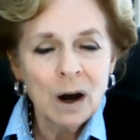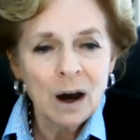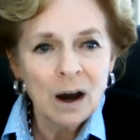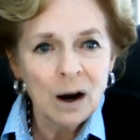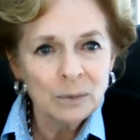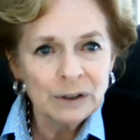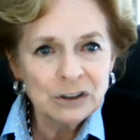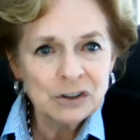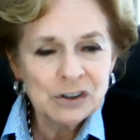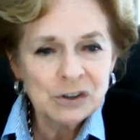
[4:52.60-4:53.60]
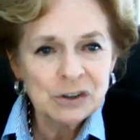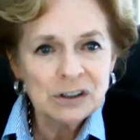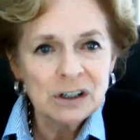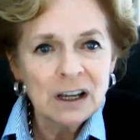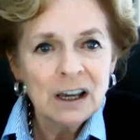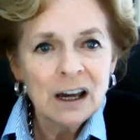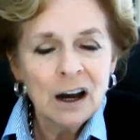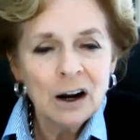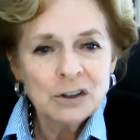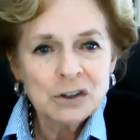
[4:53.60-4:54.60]
are registered,
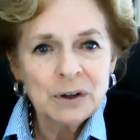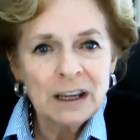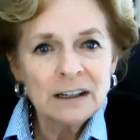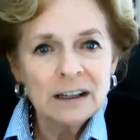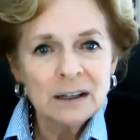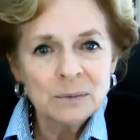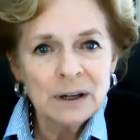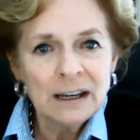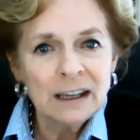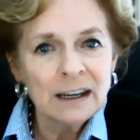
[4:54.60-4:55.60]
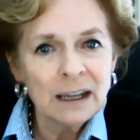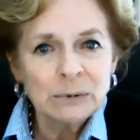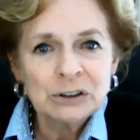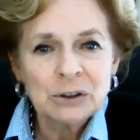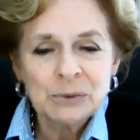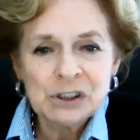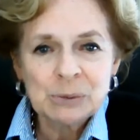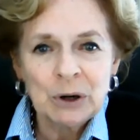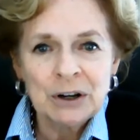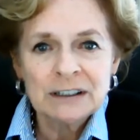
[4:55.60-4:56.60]
are trained and ready and able to
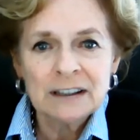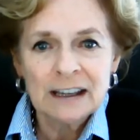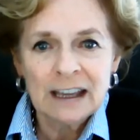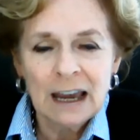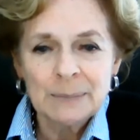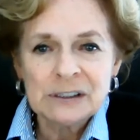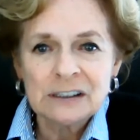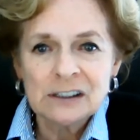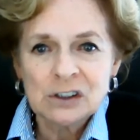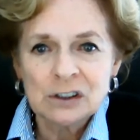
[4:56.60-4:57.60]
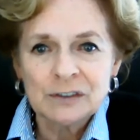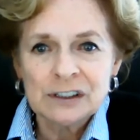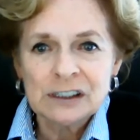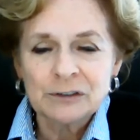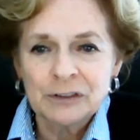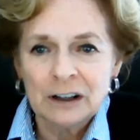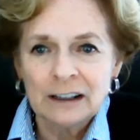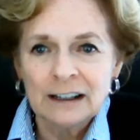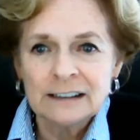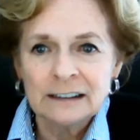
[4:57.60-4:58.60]
respond to the gaps in the service of
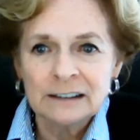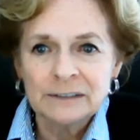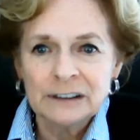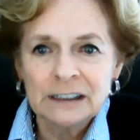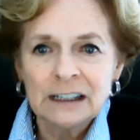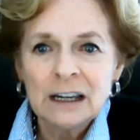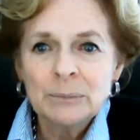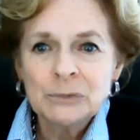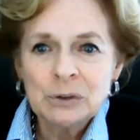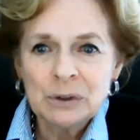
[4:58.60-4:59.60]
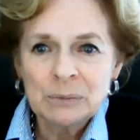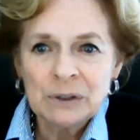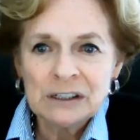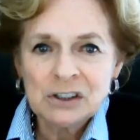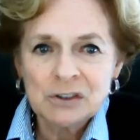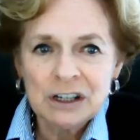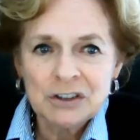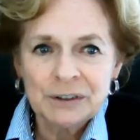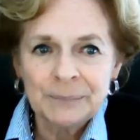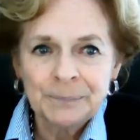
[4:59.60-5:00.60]
frontline delivery to
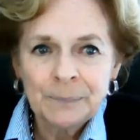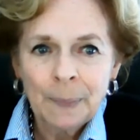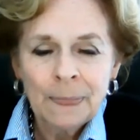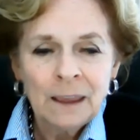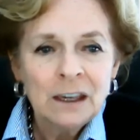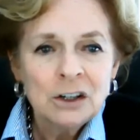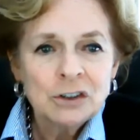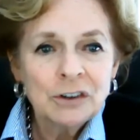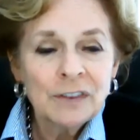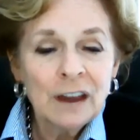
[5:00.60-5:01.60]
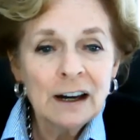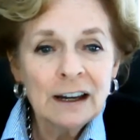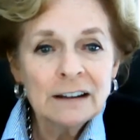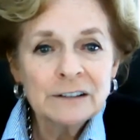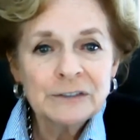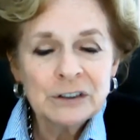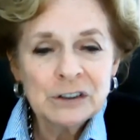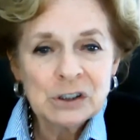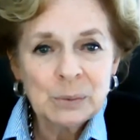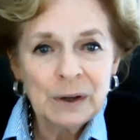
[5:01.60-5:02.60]
administration. During the height of the
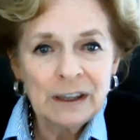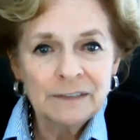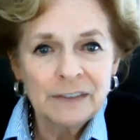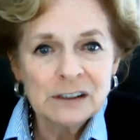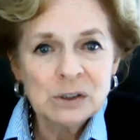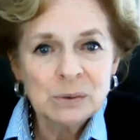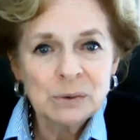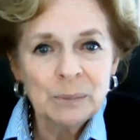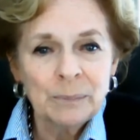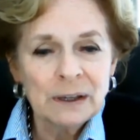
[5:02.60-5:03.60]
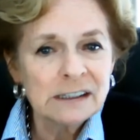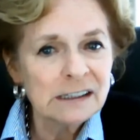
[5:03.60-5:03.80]
first wave, this group met